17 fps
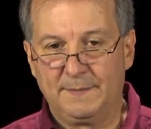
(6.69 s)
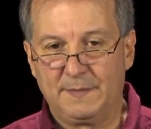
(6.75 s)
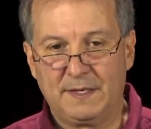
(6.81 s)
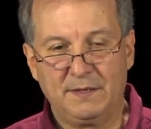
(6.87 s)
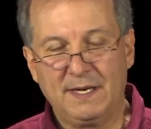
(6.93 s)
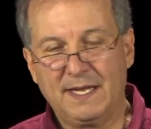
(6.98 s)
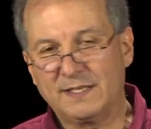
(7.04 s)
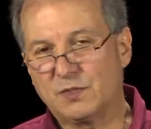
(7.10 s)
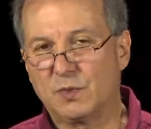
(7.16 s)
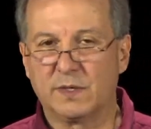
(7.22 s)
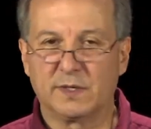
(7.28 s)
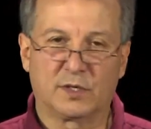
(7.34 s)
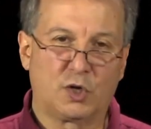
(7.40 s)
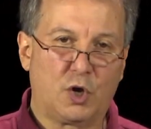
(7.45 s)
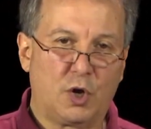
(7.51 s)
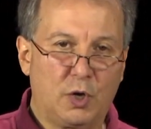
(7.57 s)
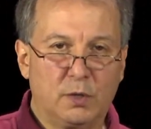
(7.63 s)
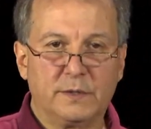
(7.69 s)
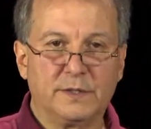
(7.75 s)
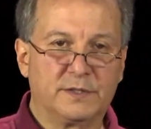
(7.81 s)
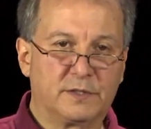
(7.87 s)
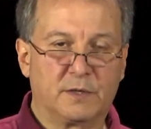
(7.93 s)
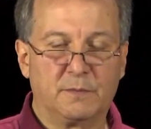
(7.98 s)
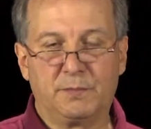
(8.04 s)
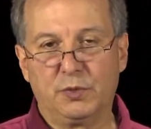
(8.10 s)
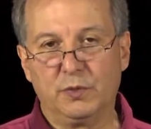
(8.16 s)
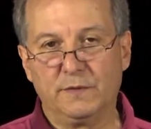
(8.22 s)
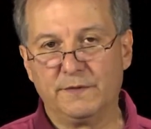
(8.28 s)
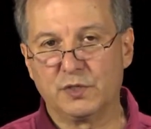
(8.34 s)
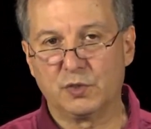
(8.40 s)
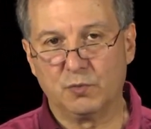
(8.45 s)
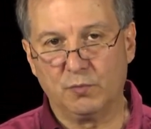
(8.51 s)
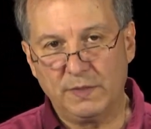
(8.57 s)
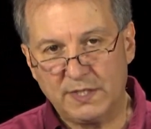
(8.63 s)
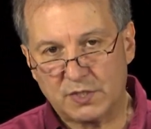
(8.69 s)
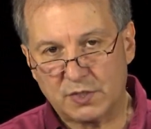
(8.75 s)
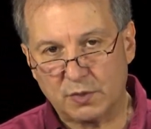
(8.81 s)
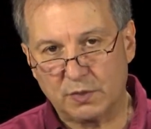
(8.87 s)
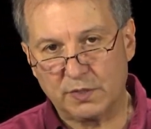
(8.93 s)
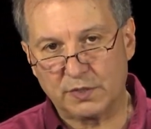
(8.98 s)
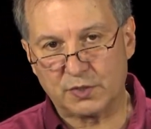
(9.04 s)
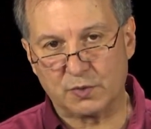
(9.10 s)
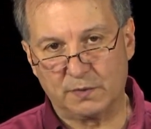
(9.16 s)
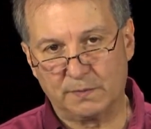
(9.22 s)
they're not sort of current computer vision research